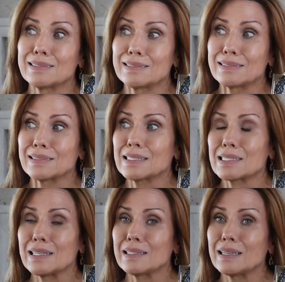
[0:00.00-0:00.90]
mm, that's
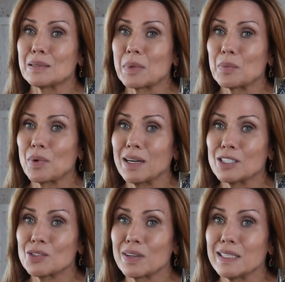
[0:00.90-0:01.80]
kind of out of my
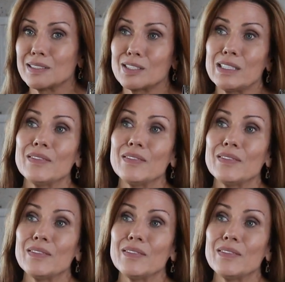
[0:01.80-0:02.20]
price range.